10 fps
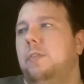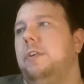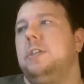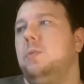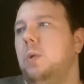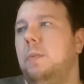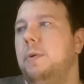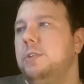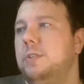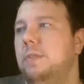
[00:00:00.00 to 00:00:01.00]
The Gurkhas are one of
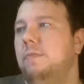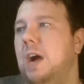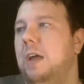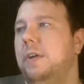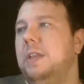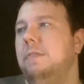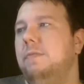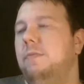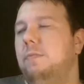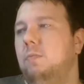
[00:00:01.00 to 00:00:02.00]
the most violent
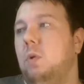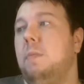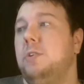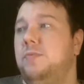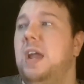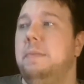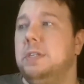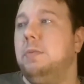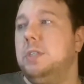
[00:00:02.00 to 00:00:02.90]
and one of the most famous,